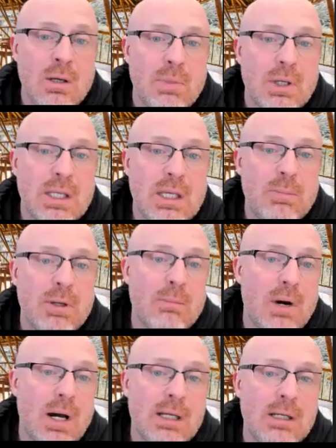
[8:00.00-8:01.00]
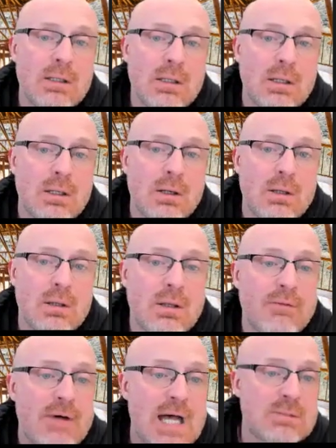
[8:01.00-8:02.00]
But keep in mind, the
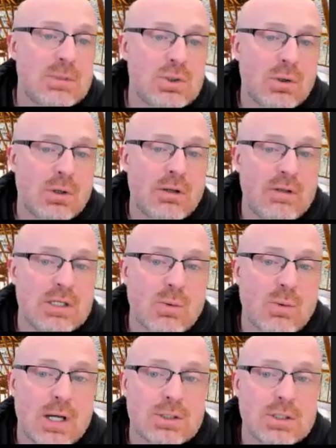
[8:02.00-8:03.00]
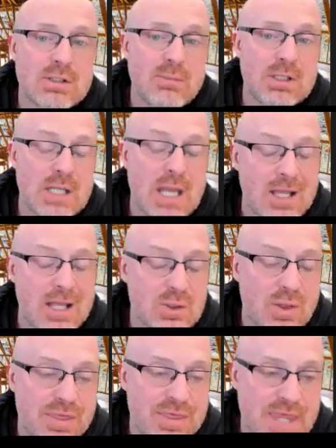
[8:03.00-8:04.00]
vast majority of these questions have been
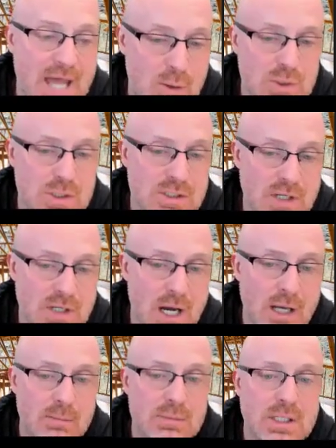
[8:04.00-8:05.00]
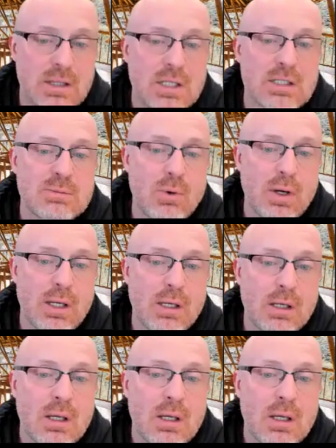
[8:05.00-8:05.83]
answered thousands of times at this point.